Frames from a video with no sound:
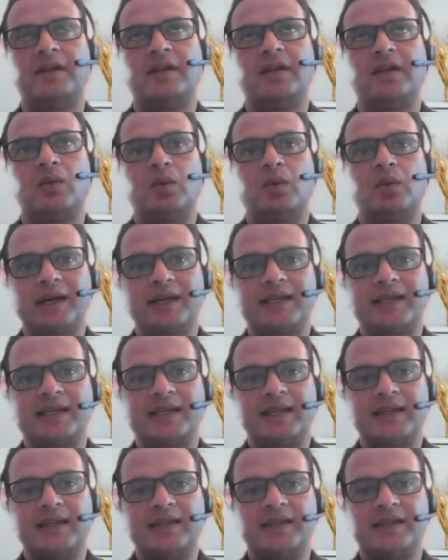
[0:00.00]
work
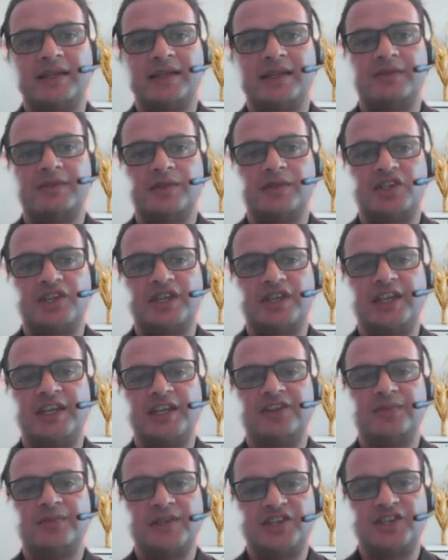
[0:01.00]
centers,
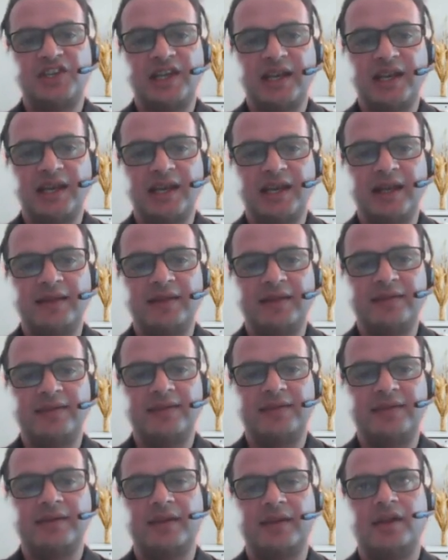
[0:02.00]
machines, machine
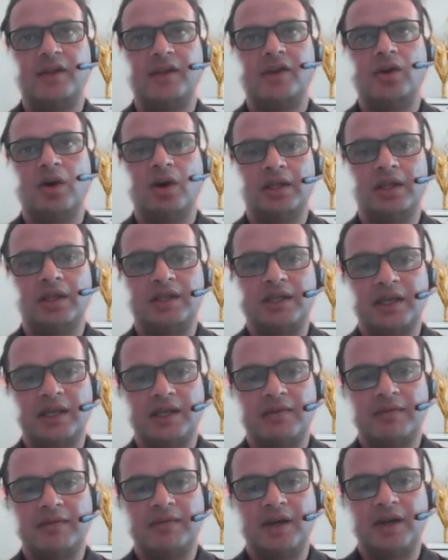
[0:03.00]
lines,
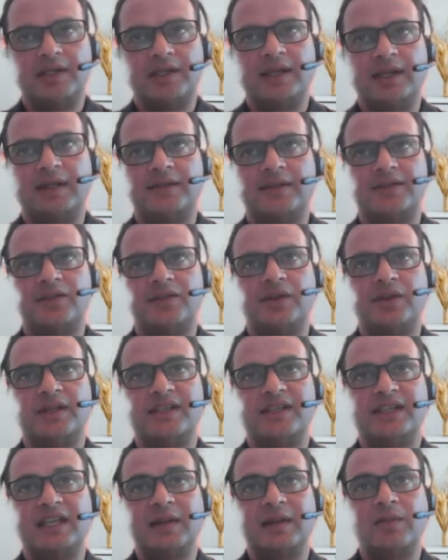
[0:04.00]
alternative routings. You could
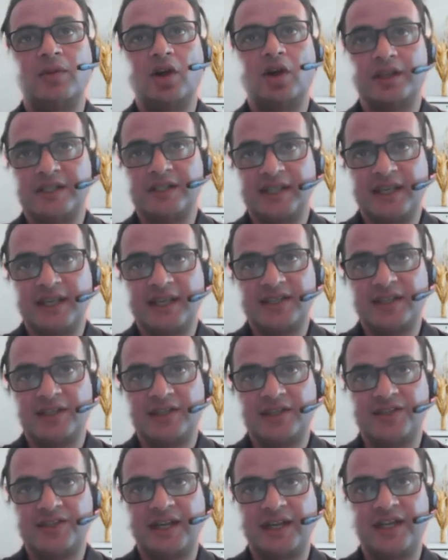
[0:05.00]
set up lot size
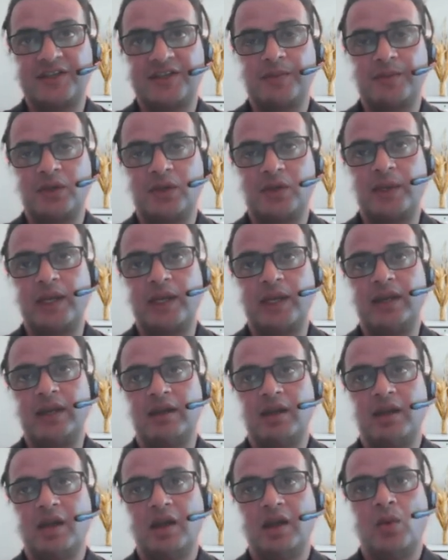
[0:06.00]
constraints
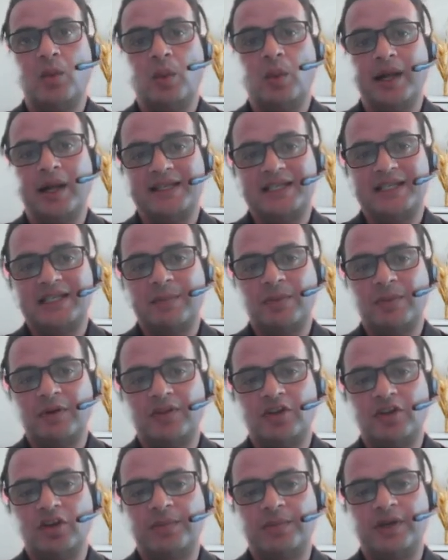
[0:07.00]
between one step of
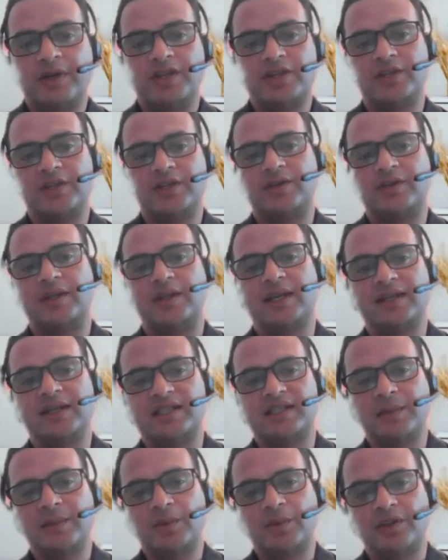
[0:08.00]
the operation to the other
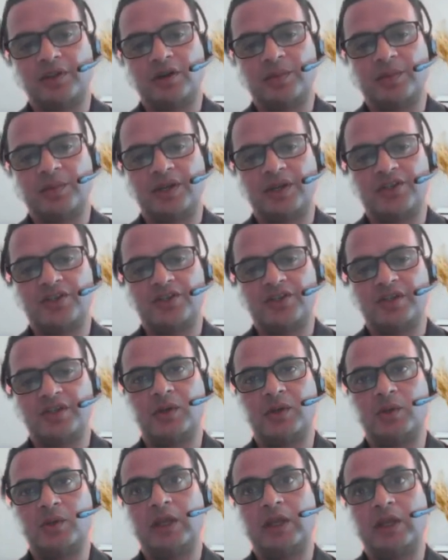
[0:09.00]
step of the operation,
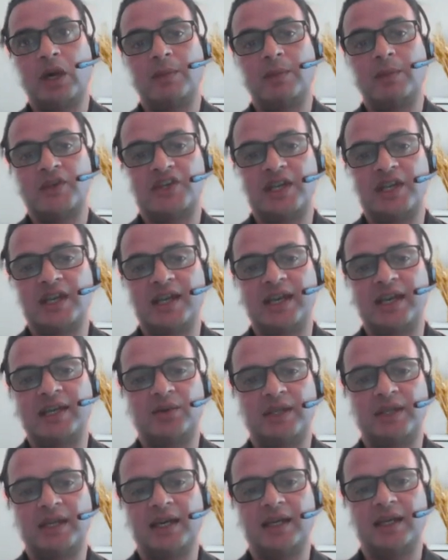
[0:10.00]
between one machine line
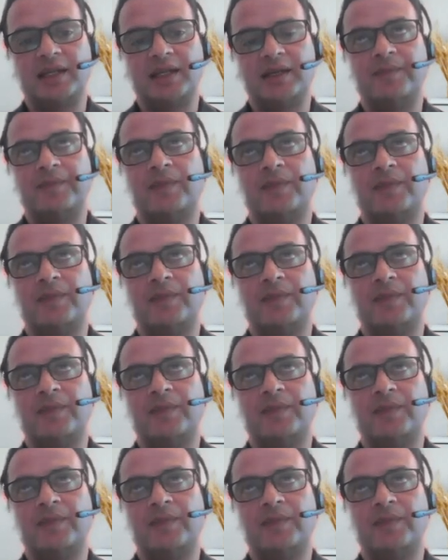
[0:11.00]
to the other.